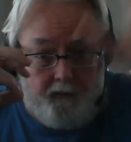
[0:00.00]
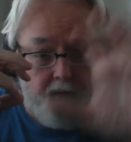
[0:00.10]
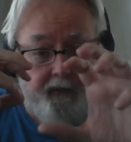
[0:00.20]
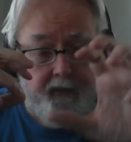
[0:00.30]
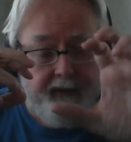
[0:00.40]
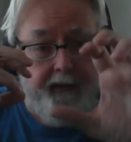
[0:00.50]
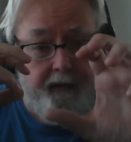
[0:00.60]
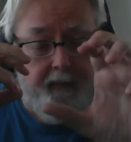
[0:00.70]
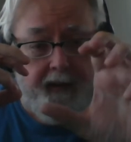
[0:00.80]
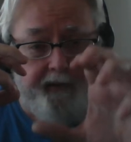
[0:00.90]
which was
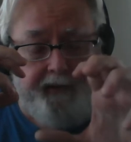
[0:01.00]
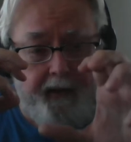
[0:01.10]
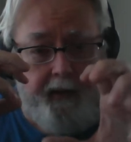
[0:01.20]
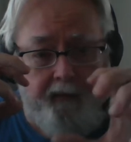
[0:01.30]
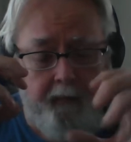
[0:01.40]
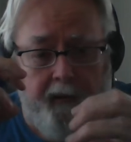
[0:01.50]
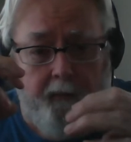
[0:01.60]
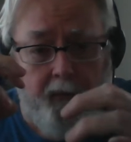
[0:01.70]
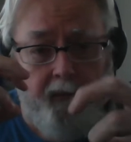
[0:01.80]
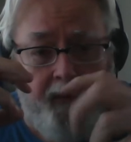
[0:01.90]
heated by the sun,
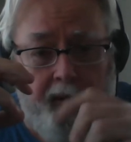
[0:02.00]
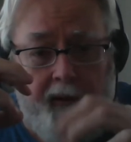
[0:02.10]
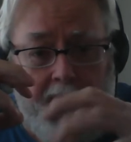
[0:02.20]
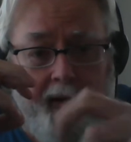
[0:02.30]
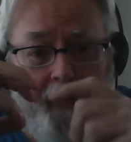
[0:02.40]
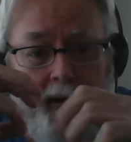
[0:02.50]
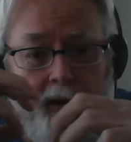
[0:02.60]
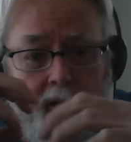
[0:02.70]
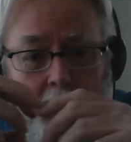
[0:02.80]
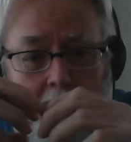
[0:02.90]
remember,
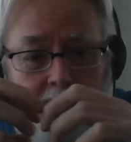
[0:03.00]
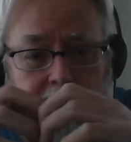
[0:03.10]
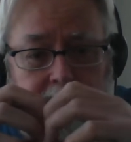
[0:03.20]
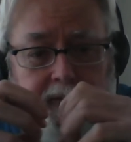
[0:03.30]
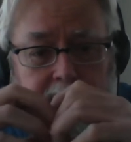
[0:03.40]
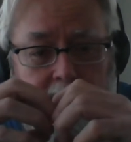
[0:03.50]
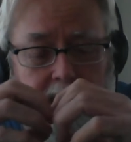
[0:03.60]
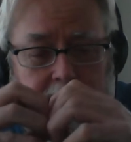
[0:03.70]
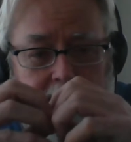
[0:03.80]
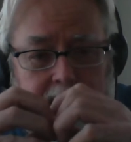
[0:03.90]
causes
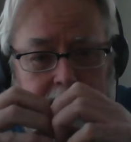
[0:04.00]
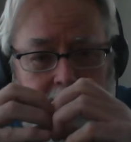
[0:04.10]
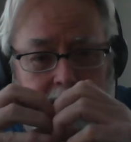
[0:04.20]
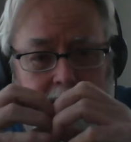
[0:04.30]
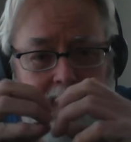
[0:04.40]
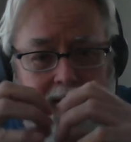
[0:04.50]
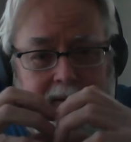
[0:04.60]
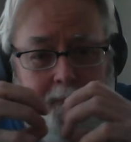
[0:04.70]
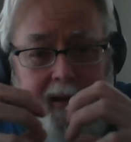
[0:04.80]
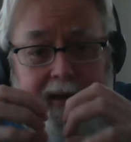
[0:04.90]

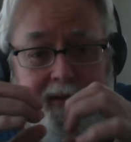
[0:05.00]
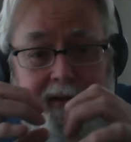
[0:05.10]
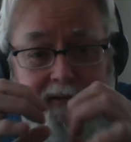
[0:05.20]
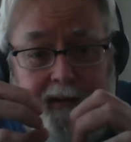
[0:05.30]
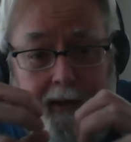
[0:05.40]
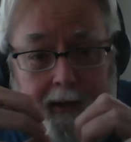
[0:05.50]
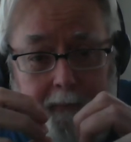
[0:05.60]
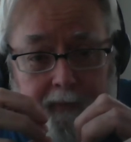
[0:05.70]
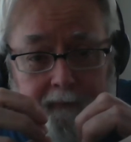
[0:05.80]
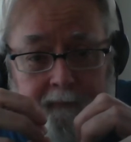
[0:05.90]
many things to
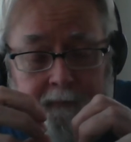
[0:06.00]
happen.